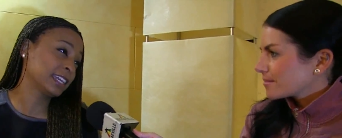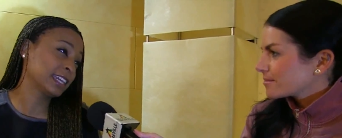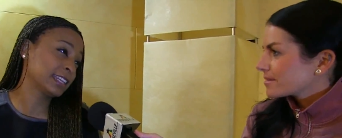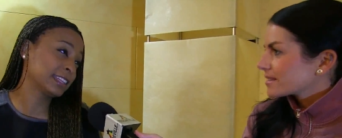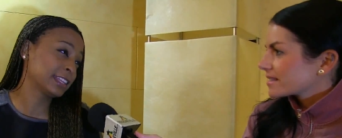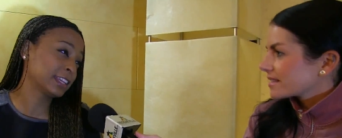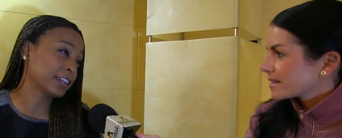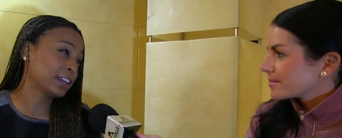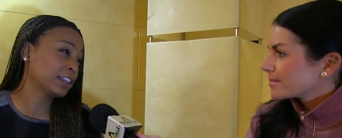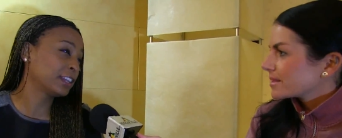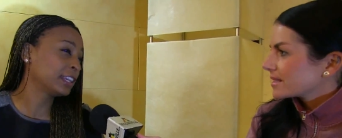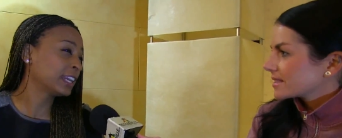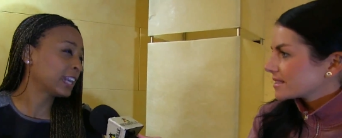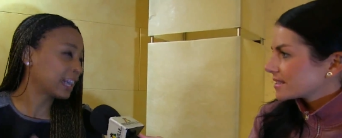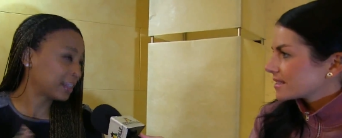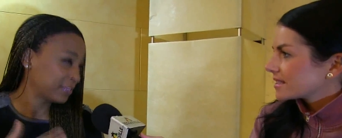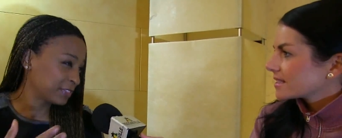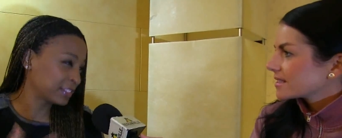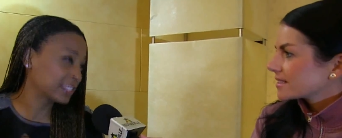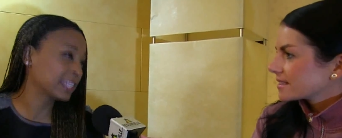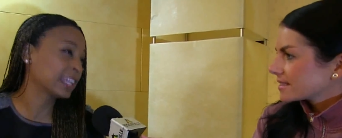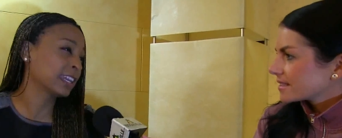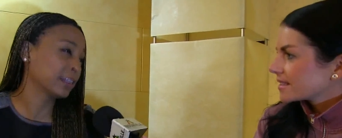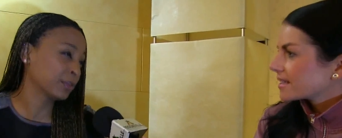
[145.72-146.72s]
Speaker 1: you get there and you have
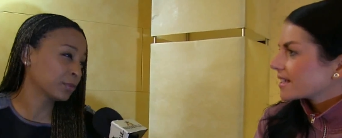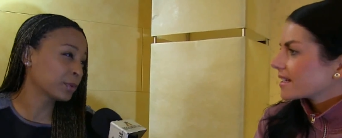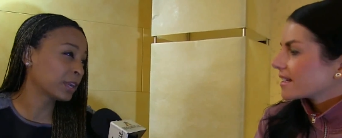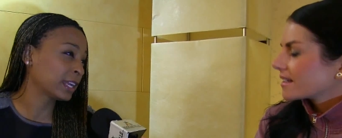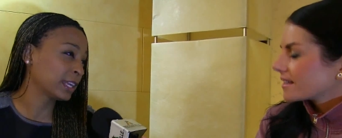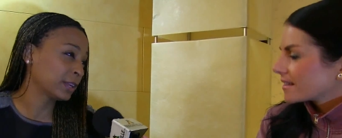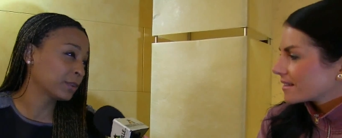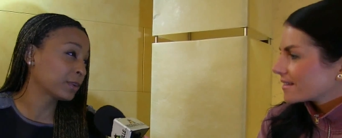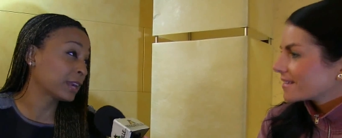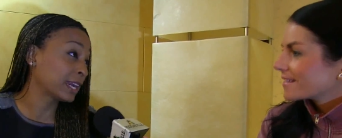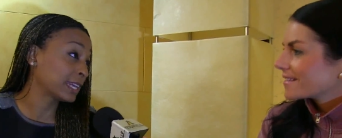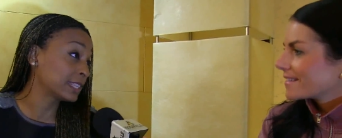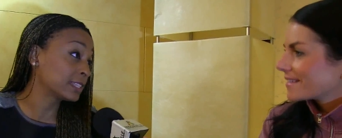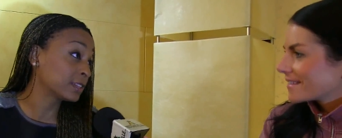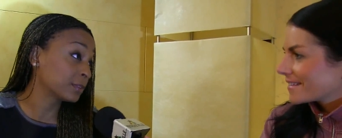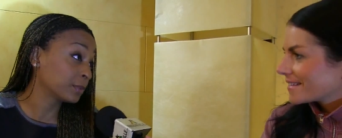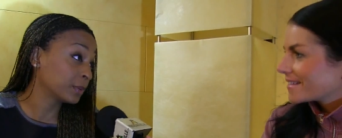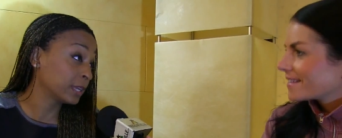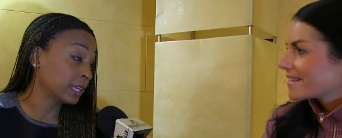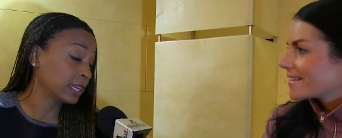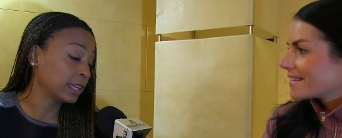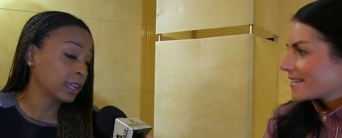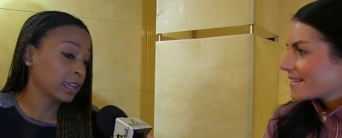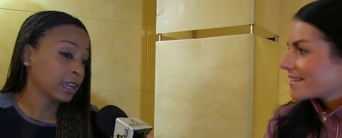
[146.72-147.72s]
to get ready right
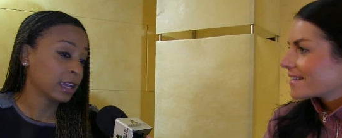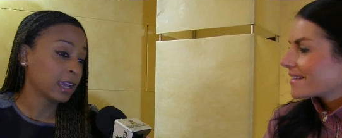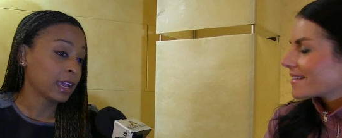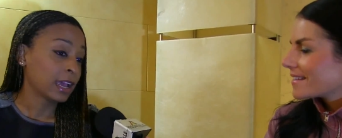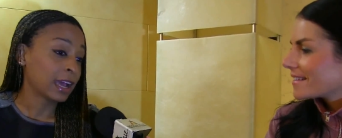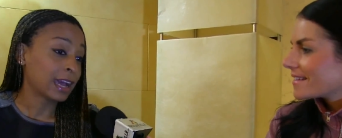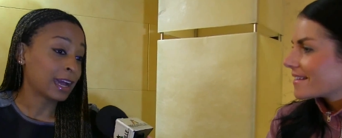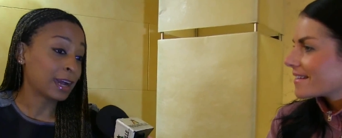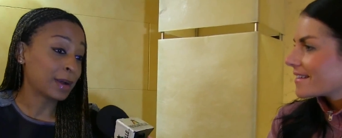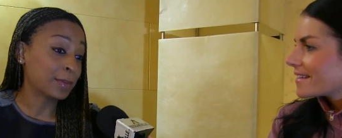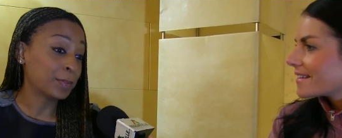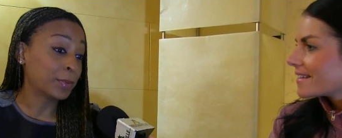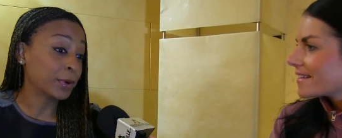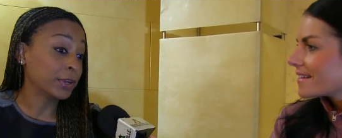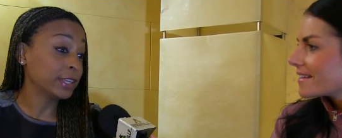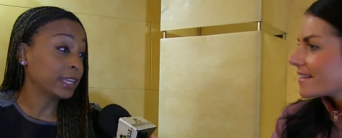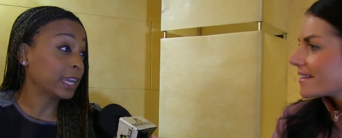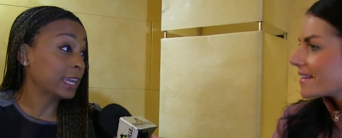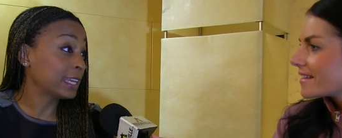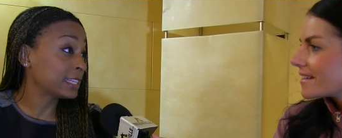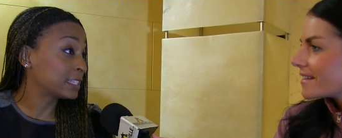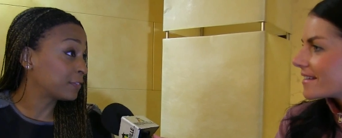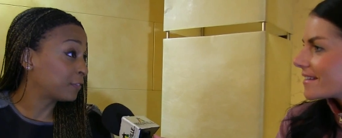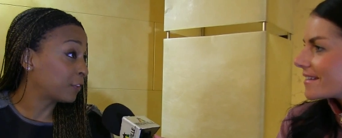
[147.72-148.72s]
away. Uh, but
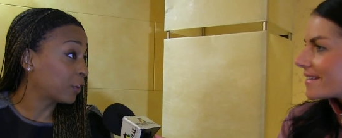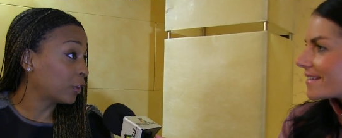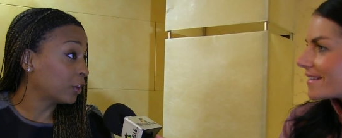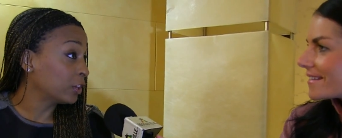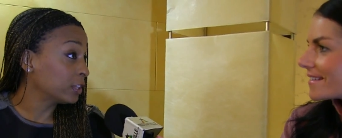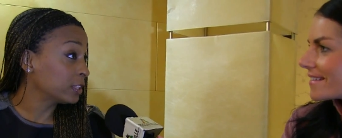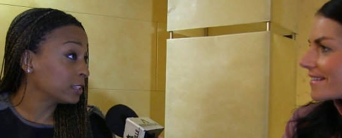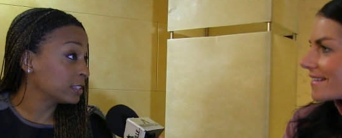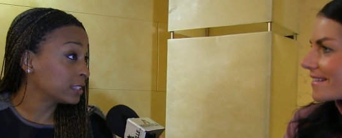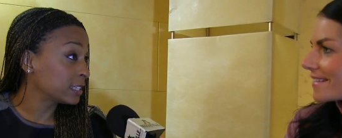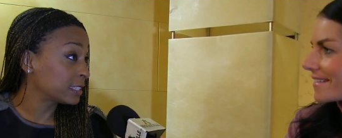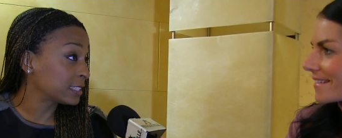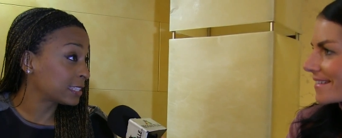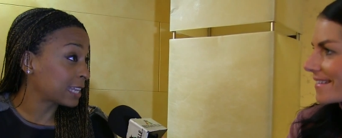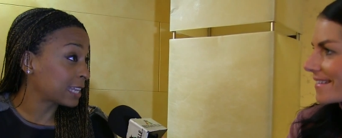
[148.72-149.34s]
yeah, it's fun to